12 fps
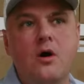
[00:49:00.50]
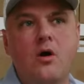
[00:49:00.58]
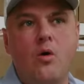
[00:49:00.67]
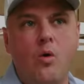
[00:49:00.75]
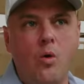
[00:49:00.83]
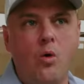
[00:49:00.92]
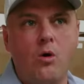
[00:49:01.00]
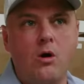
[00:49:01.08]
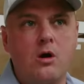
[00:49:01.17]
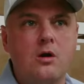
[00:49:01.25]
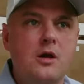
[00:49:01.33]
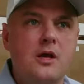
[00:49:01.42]

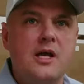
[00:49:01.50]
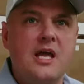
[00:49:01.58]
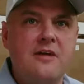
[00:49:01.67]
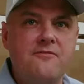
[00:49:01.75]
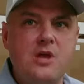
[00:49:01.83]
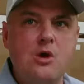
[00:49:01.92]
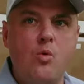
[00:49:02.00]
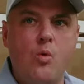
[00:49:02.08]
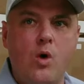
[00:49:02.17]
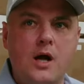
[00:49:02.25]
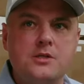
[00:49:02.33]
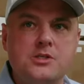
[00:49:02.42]
Or if you
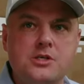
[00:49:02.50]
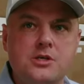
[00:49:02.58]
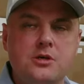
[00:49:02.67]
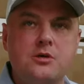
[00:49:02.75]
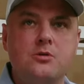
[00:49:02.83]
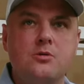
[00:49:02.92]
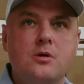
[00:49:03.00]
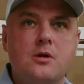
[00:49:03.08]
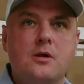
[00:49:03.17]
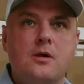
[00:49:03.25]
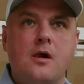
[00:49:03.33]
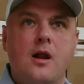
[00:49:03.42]
want to
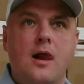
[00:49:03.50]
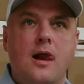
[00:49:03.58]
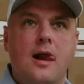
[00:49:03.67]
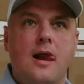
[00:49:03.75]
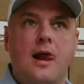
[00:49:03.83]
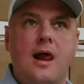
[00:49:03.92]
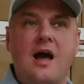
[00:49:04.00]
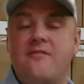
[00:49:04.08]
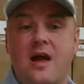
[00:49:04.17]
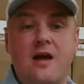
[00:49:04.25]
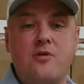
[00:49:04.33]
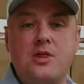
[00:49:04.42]
have
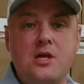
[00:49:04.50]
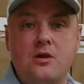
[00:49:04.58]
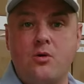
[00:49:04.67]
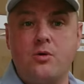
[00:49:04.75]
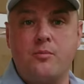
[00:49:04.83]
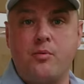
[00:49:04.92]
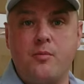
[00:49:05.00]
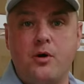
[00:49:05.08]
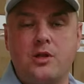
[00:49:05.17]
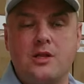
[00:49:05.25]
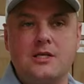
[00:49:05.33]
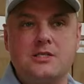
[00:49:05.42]
everything go to
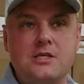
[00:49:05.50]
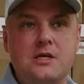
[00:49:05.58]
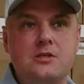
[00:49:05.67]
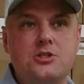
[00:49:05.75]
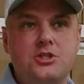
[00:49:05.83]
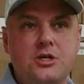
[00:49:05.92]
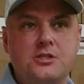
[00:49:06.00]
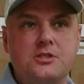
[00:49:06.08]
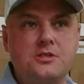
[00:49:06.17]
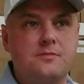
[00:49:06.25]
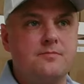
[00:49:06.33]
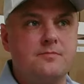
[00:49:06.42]
promoted listing,
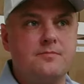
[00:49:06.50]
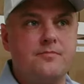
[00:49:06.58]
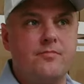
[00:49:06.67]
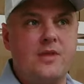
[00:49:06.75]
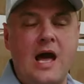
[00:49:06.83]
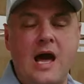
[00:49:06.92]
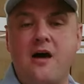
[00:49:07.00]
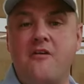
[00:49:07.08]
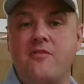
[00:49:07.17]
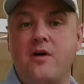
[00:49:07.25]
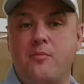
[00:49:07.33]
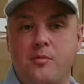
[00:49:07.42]
just
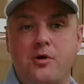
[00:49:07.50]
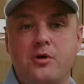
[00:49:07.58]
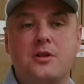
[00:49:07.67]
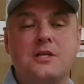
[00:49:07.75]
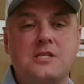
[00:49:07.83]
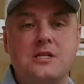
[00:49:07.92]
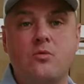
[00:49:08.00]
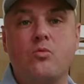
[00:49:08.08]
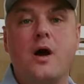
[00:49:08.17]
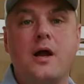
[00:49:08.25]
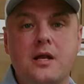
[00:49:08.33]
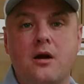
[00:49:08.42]
have a promoted listing
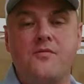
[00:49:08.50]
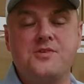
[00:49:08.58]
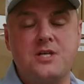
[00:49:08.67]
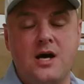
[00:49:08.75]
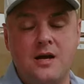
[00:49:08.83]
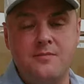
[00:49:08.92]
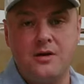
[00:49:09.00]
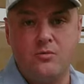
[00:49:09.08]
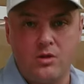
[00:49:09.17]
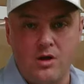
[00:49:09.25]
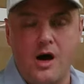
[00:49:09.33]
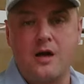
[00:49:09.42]
running all the time and it
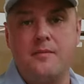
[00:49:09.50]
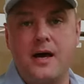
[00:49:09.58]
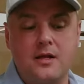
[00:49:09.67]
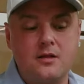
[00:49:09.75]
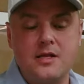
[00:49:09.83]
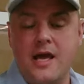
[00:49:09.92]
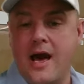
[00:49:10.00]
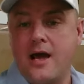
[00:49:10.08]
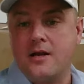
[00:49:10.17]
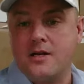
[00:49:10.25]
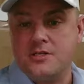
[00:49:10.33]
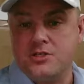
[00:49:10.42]
will automatically add
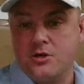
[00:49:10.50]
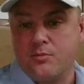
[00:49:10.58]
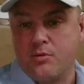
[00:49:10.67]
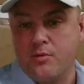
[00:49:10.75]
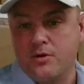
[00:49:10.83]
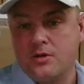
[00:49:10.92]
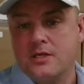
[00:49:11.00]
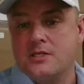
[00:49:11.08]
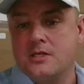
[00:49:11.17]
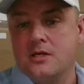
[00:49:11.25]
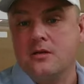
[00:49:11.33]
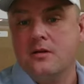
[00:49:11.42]
it into your promoted
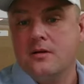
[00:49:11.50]
listing.